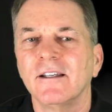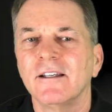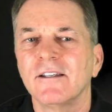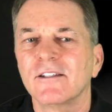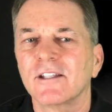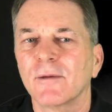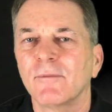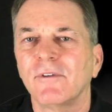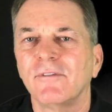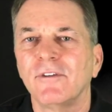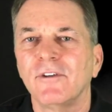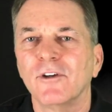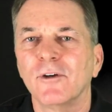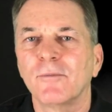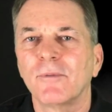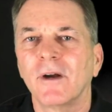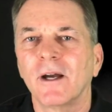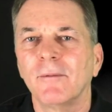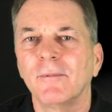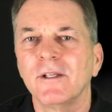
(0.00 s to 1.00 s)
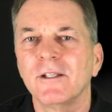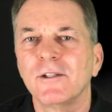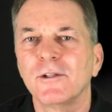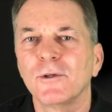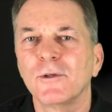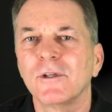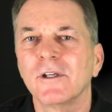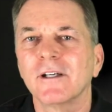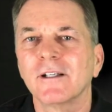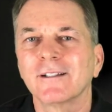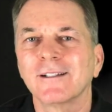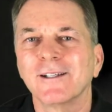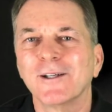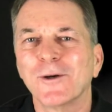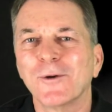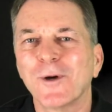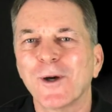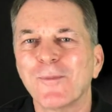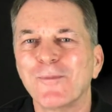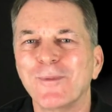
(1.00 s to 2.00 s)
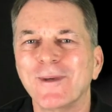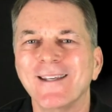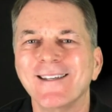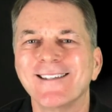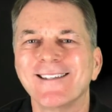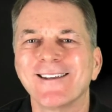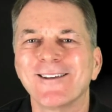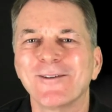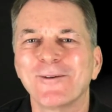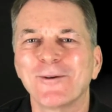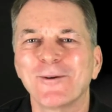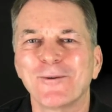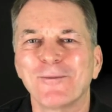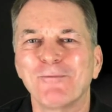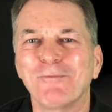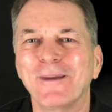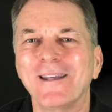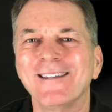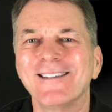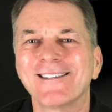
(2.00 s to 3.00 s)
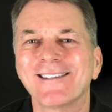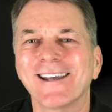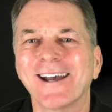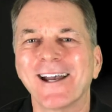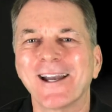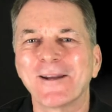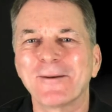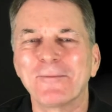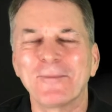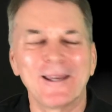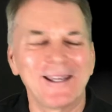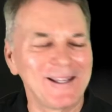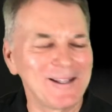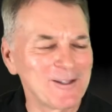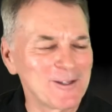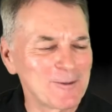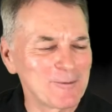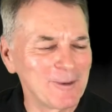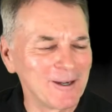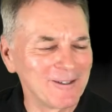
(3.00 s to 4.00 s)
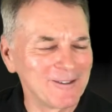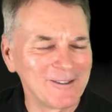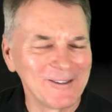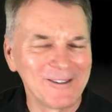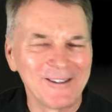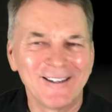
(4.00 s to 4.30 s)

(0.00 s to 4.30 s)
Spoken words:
Some of you are probably too young to know what B-side means, but